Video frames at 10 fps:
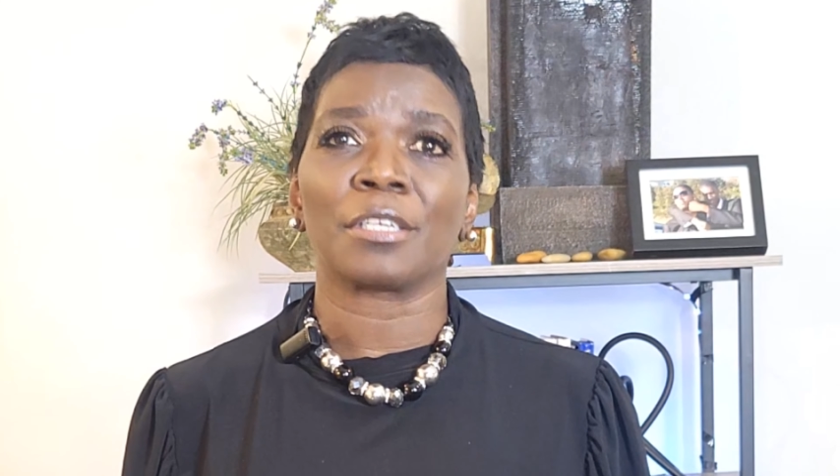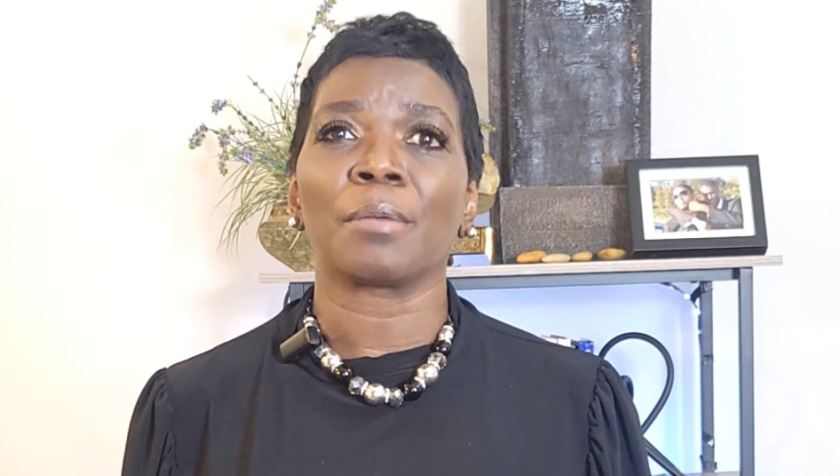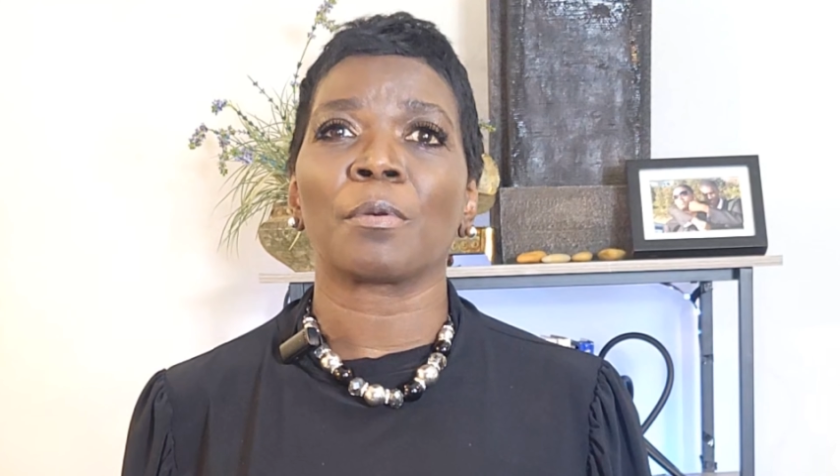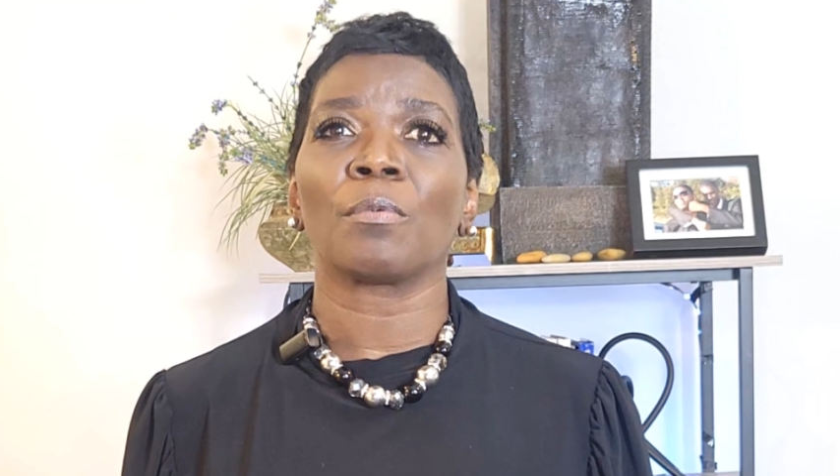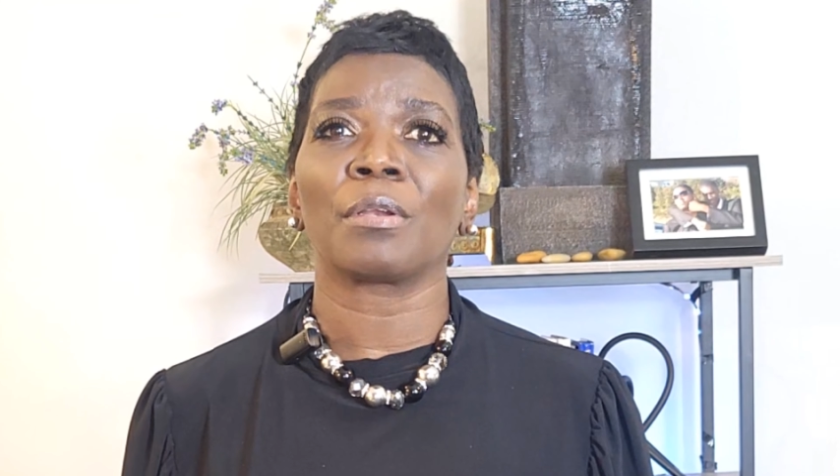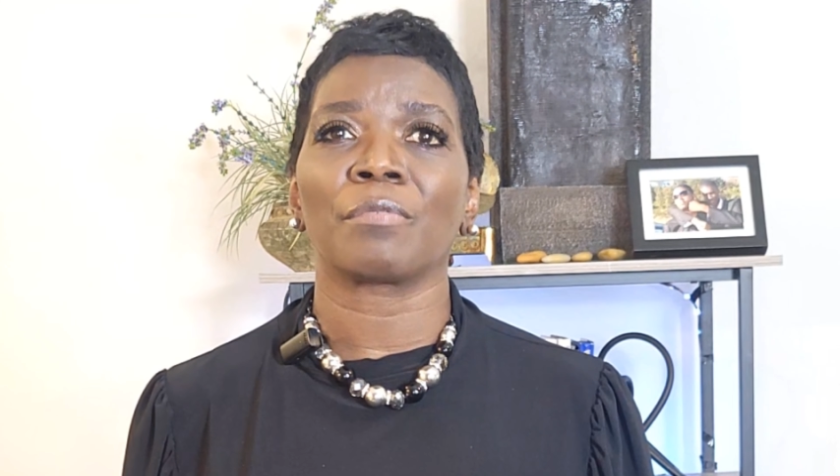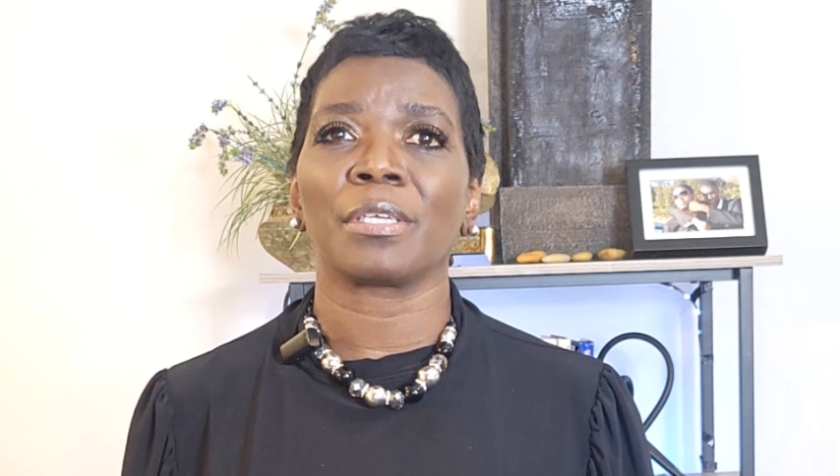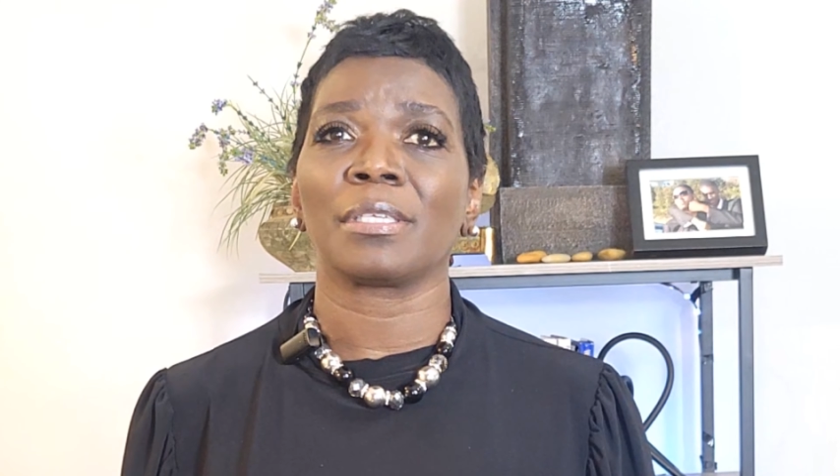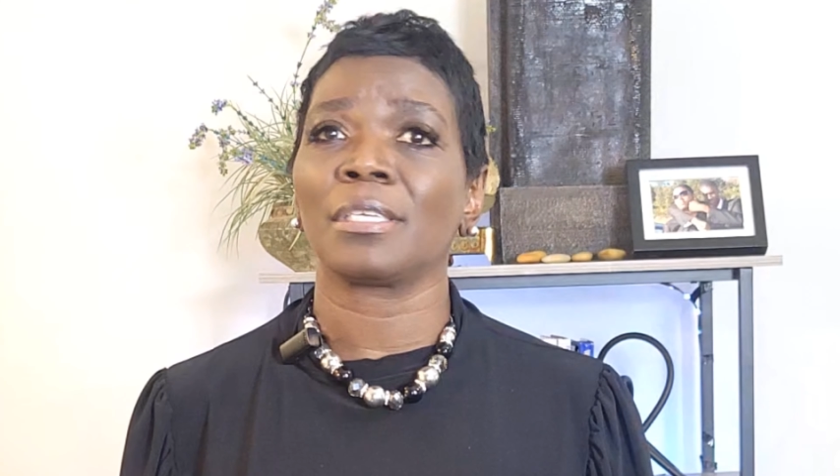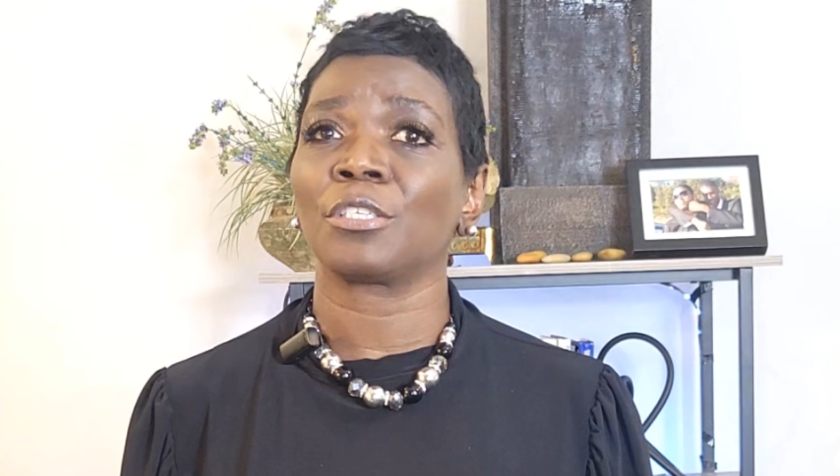the number one
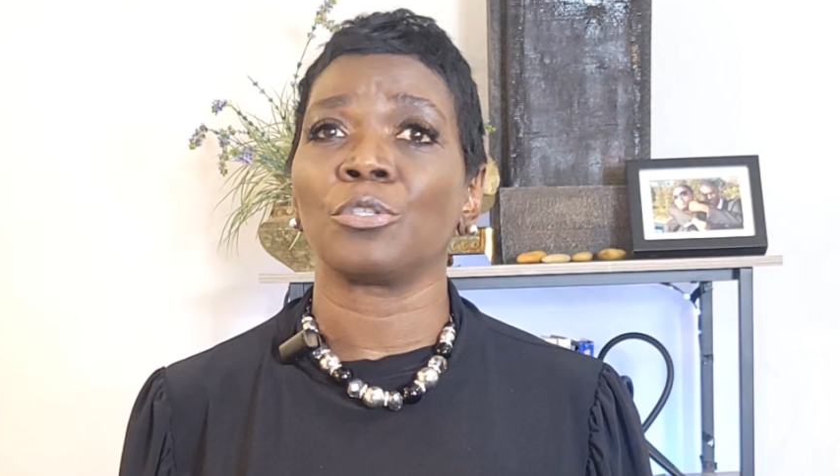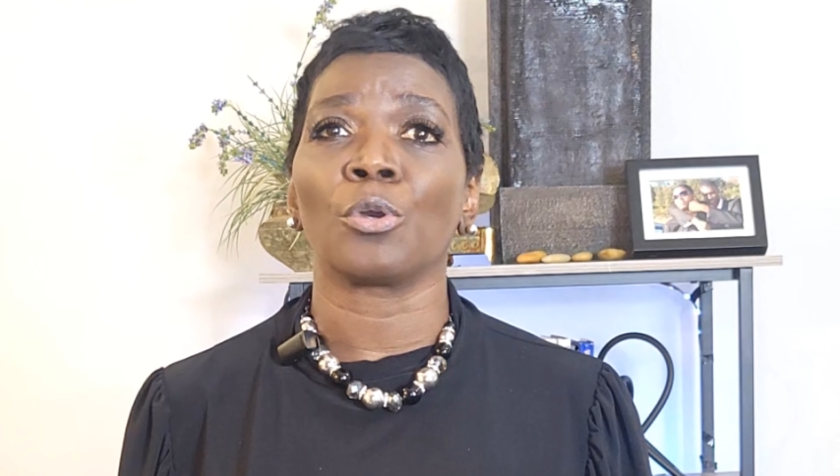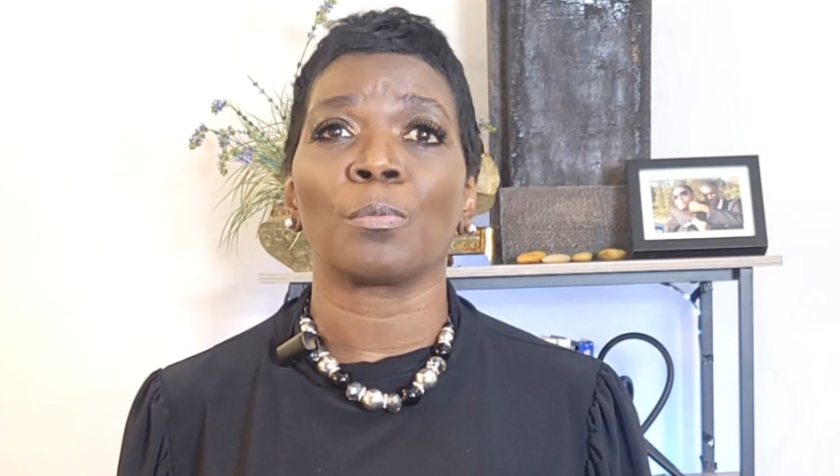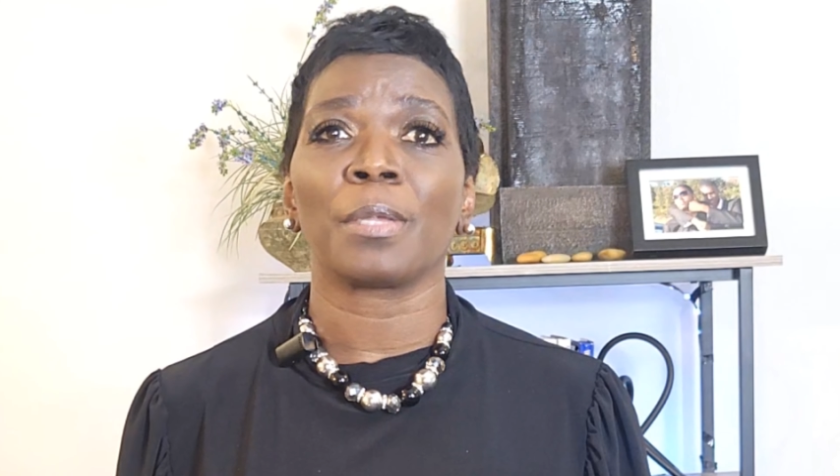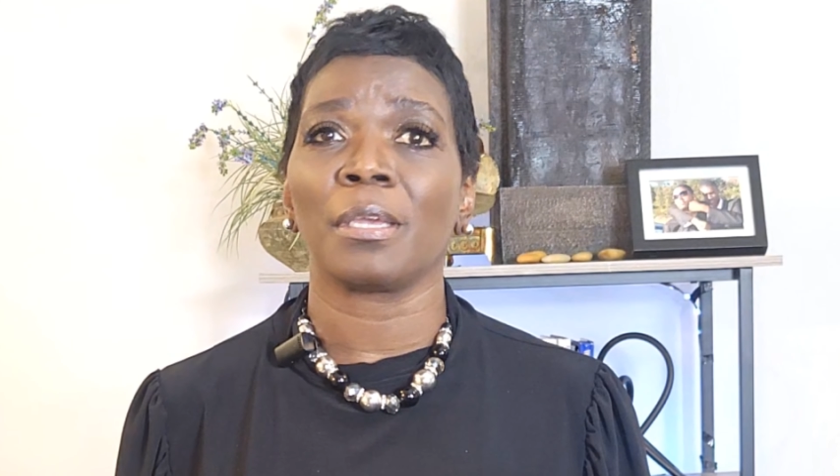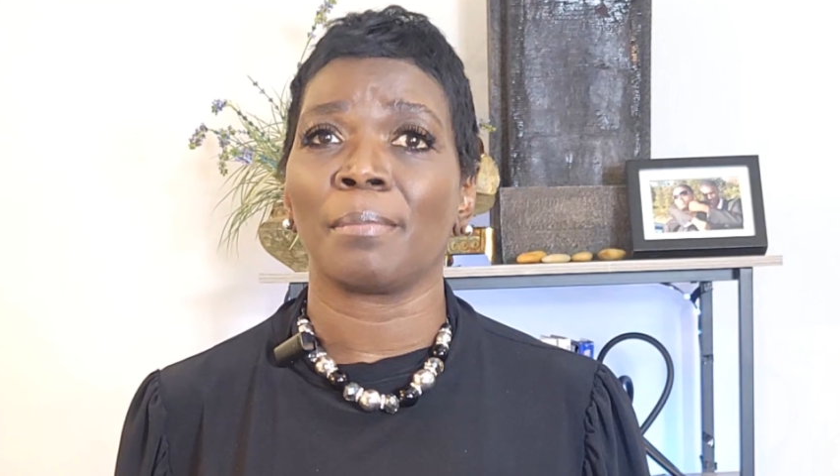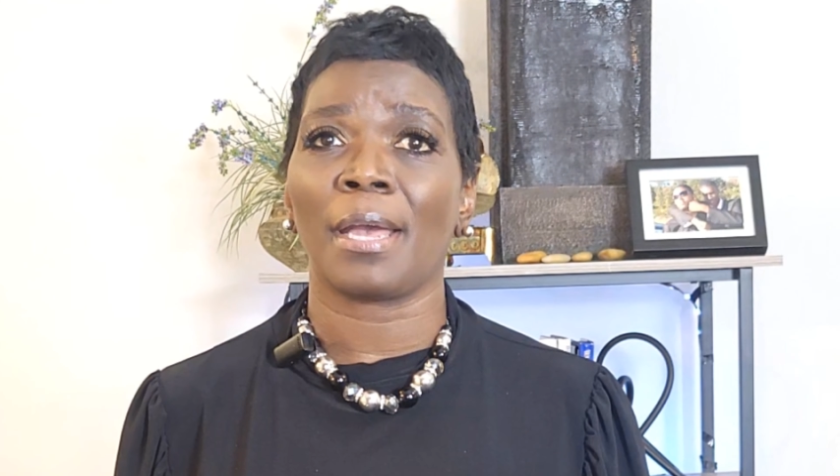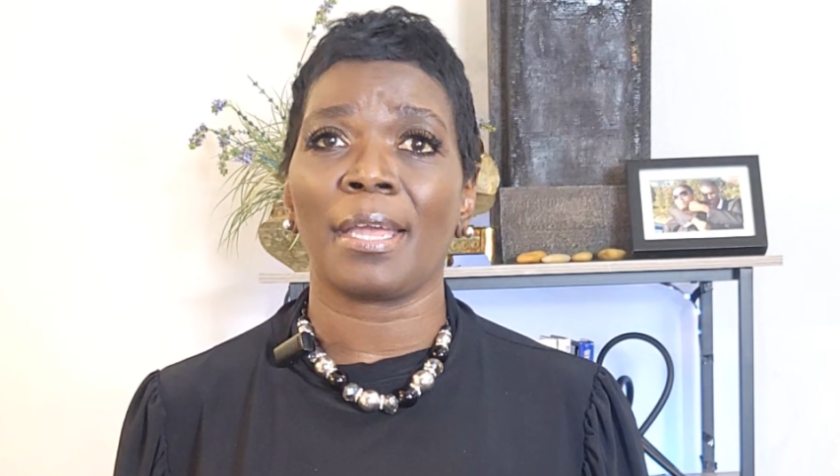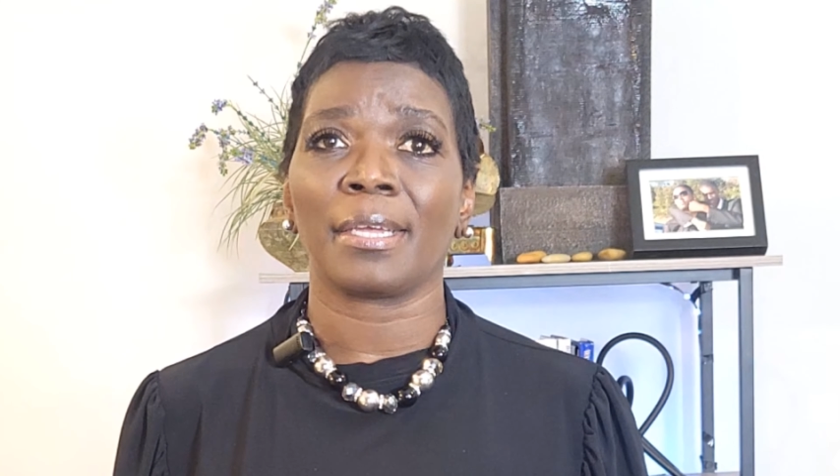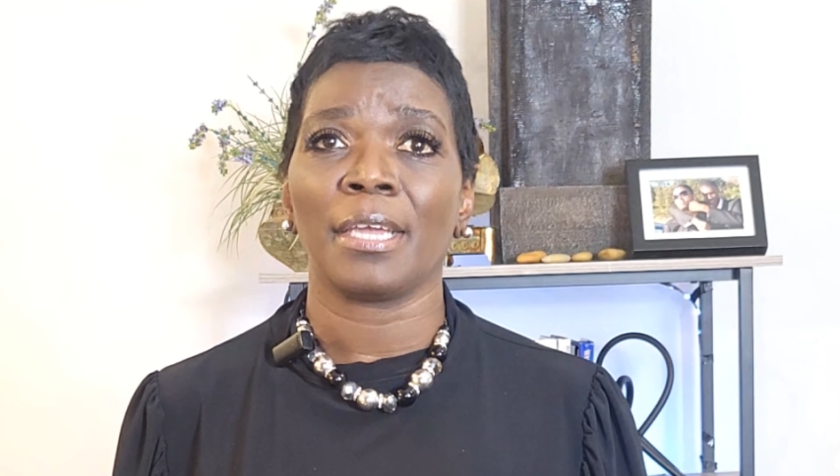reason is no
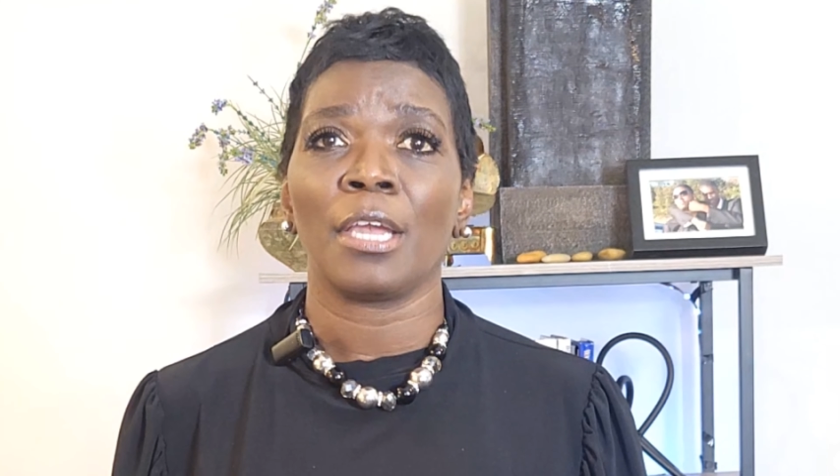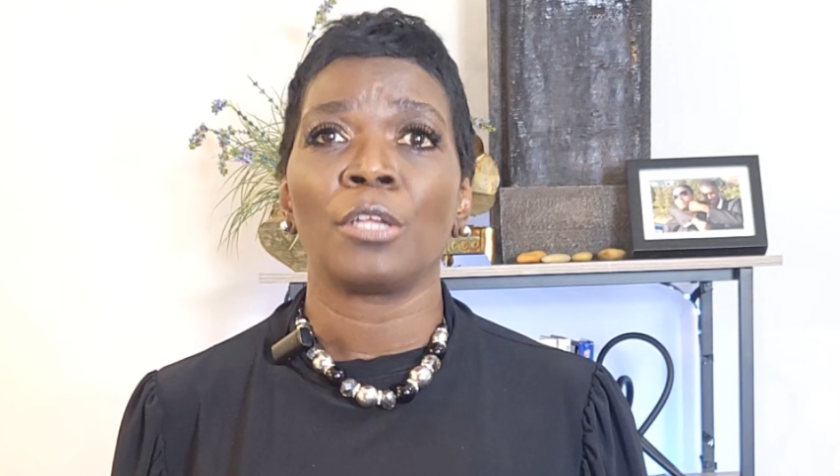PMI,